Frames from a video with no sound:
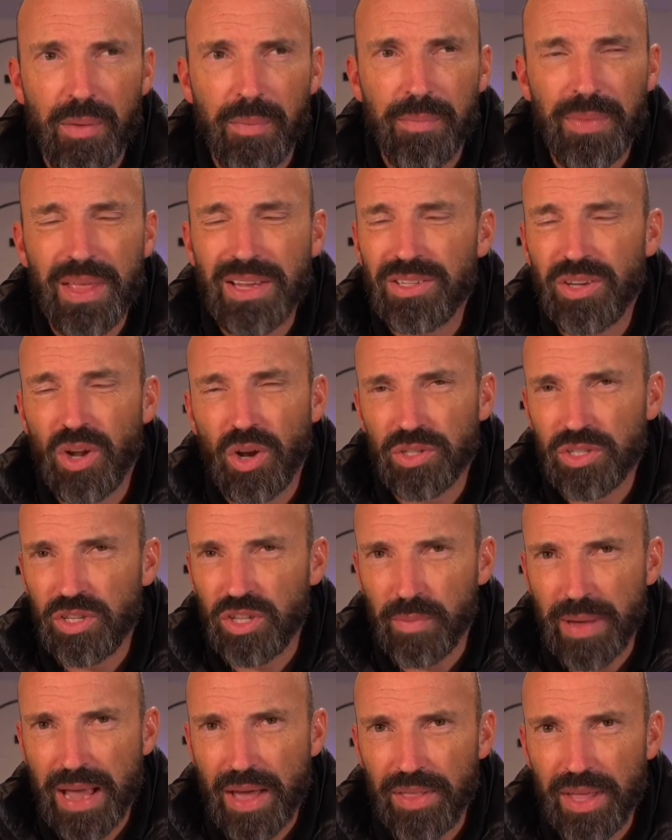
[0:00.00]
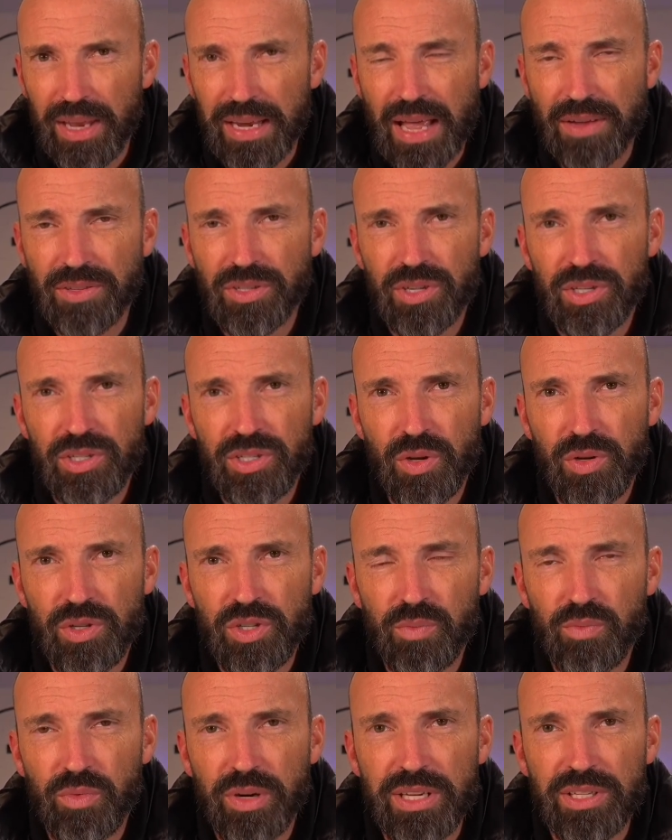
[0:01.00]
There's lots of them out there now, so just do
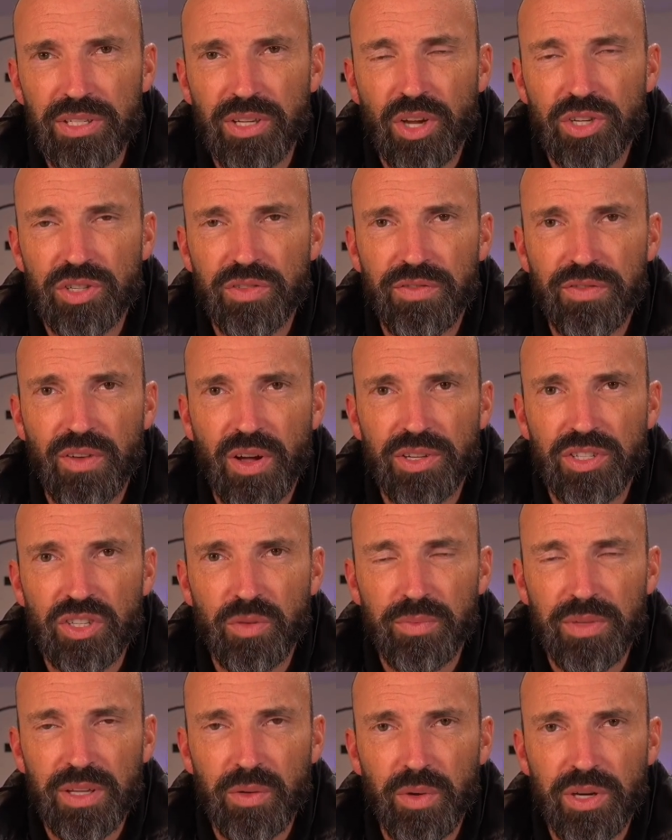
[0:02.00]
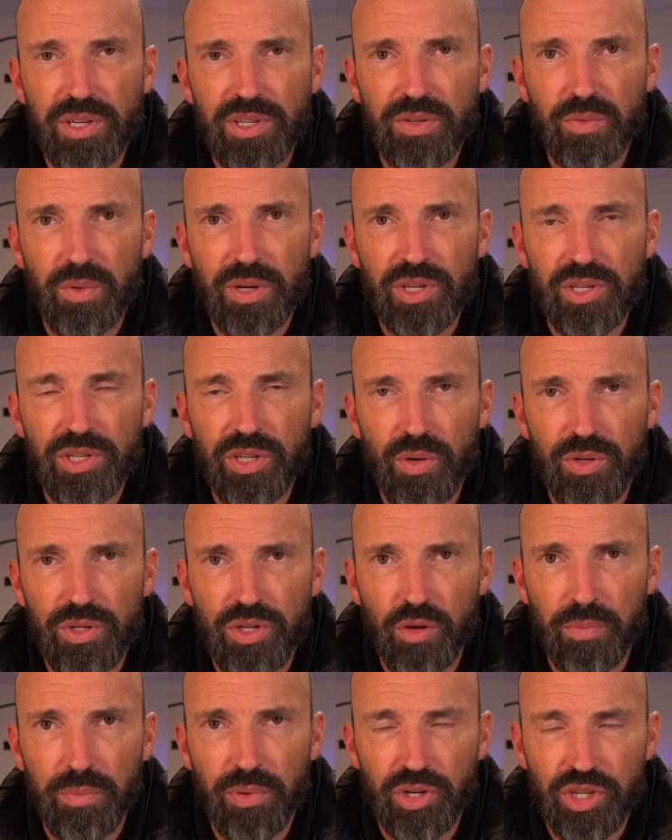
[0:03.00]
some research and find something which suits
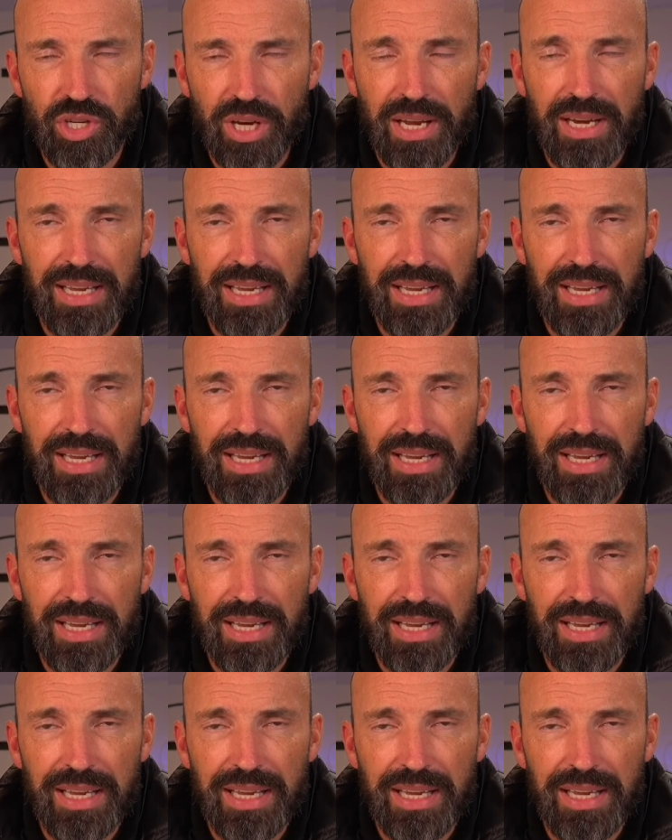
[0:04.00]
your budget,